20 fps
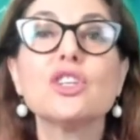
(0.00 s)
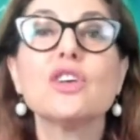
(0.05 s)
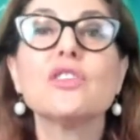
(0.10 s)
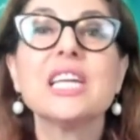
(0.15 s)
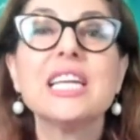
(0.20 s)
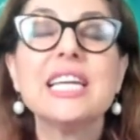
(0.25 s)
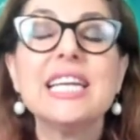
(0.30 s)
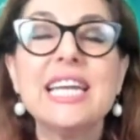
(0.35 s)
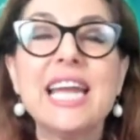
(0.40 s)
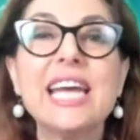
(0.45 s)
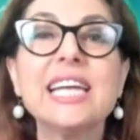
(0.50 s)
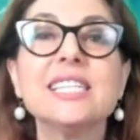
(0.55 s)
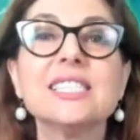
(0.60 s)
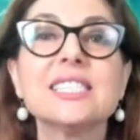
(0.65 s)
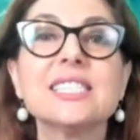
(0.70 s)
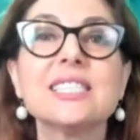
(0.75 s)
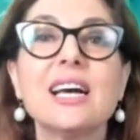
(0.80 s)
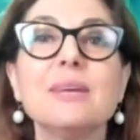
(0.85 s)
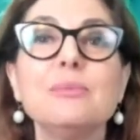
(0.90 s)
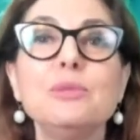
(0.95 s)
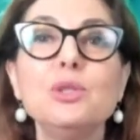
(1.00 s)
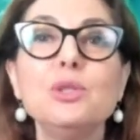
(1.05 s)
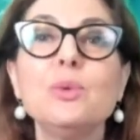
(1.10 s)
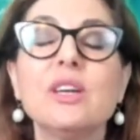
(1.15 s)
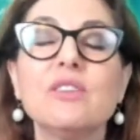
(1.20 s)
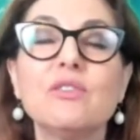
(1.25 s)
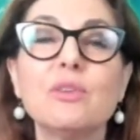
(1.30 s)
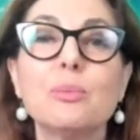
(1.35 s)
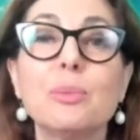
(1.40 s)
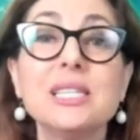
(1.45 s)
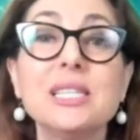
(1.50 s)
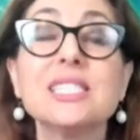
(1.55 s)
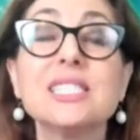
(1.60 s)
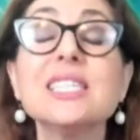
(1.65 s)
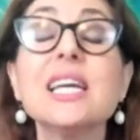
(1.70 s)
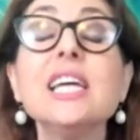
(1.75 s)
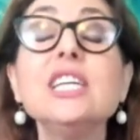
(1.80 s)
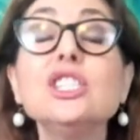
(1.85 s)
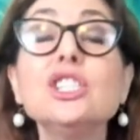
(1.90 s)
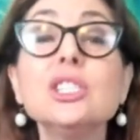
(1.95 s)
So the next time you give a
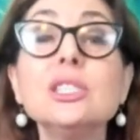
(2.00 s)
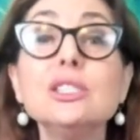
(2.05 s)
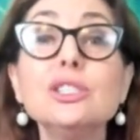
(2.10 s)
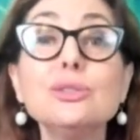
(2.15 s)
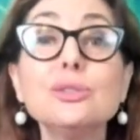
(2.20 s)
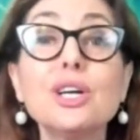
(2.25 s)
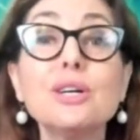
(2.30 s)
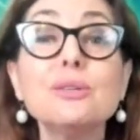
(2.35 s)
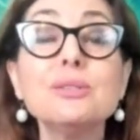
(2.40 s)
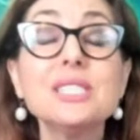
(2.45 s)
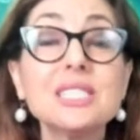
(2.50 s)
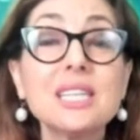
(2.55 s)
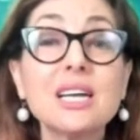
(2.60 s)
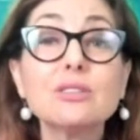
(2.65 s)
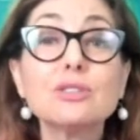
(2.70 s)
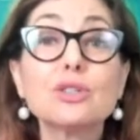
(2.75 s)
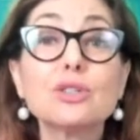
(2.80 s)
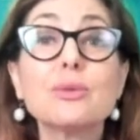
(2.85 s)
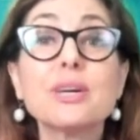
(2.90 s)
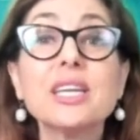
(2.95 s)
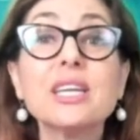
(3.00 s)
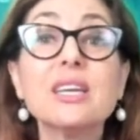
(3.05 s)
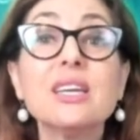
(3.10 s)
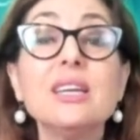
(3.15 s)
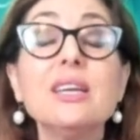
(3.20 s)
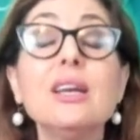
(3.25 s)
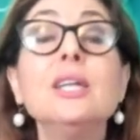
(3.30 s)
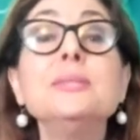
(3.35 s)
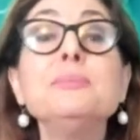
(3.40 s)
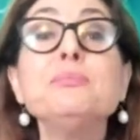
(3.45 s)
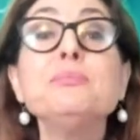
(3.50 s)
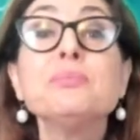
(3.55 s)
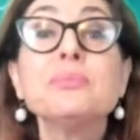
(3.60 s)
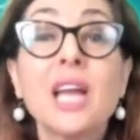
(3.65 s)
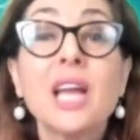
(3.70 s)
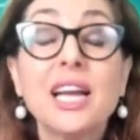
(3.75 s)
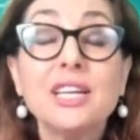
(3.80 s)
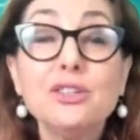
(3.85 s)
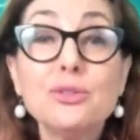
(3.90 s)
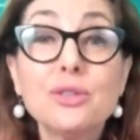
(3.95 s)
presentation, you don't sound creaky
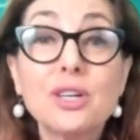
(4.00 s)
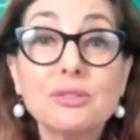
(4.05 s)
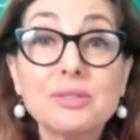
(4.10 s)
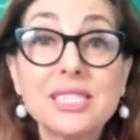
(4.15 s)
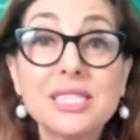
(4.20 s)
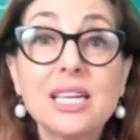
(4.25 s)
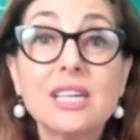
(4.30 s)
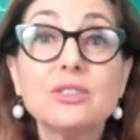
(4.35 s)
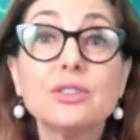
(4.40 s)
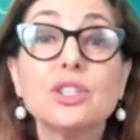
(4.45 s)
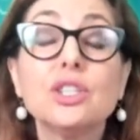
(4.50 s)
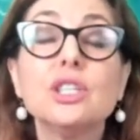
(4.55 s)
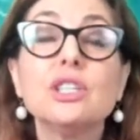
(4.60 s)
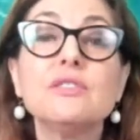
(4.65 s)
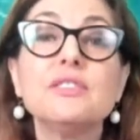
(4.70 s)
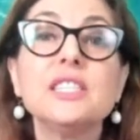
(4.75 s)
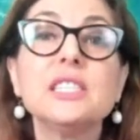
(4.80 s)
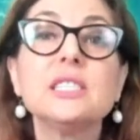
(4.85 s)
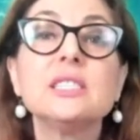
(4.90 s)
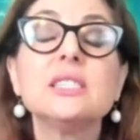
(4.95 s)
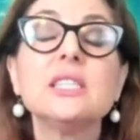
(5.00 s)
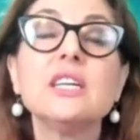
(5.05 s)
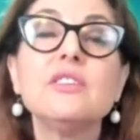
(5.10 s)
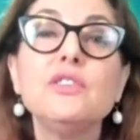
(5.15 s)
and you don't sound nervous.